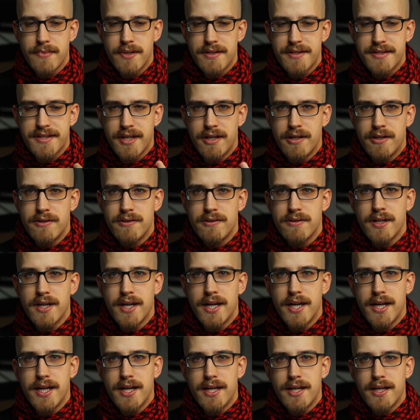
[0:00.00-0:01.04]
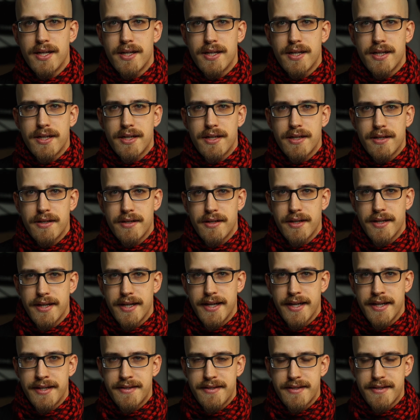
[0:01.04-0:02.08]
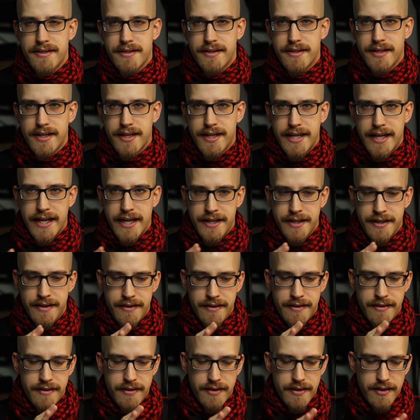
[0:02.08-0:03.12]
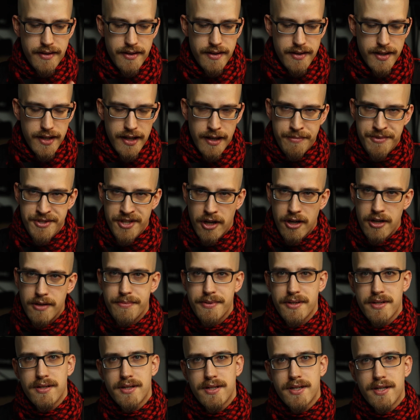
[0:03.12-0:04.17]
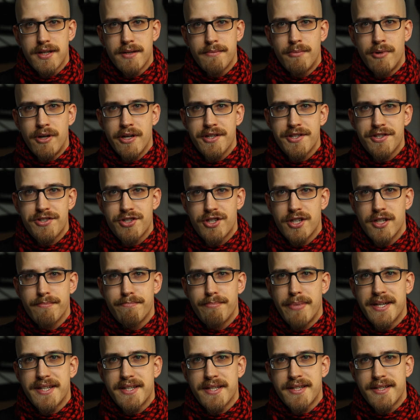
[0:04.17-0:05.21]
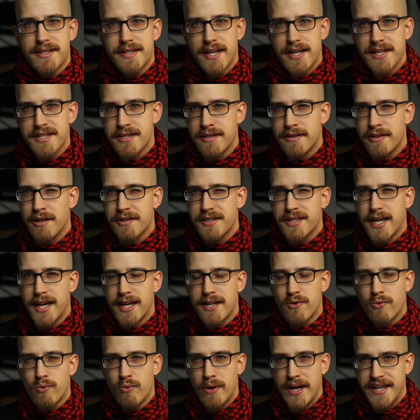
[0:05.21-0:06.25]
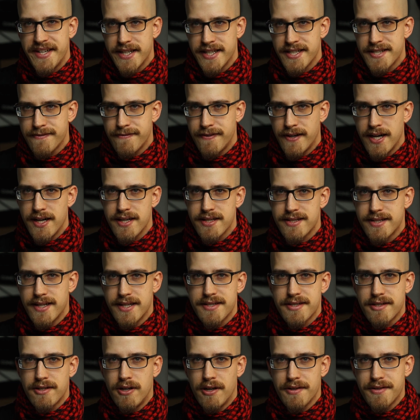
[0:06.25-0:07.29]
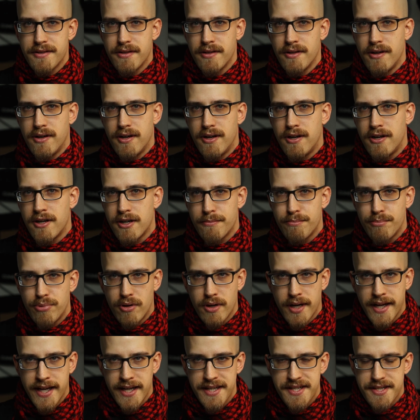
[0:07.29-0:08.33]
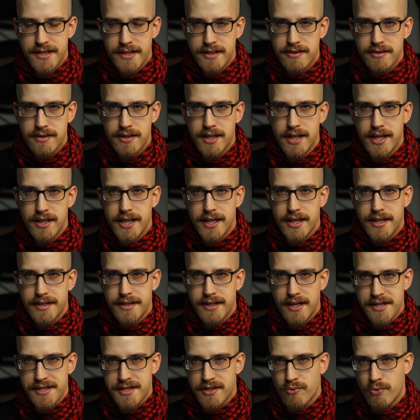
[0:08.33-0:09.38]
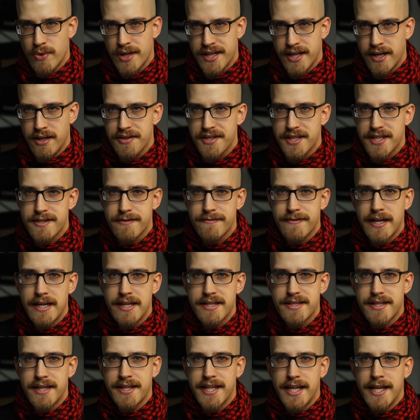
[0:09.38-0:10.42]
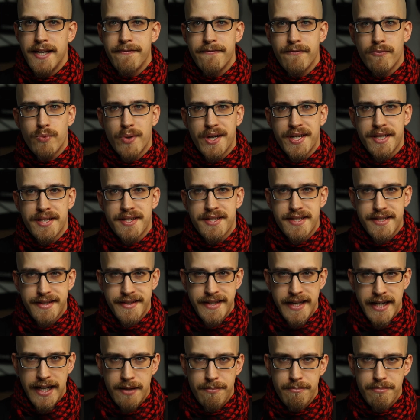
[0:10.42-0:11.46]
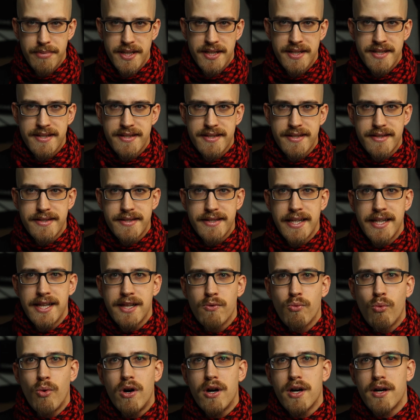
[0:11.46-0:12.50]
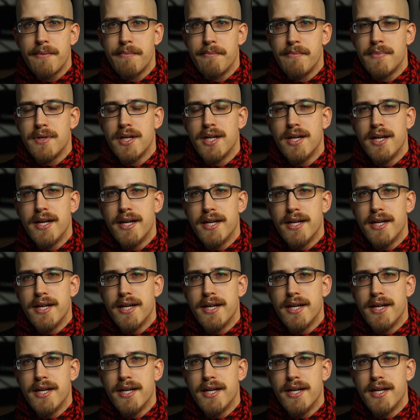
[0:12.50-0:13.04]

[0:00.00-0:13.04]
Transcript: So it can absorb moisture, but it does not get wet as fast as cotton or polyester. It doesn't wet out as fast, and even when it's damp, it's still warm.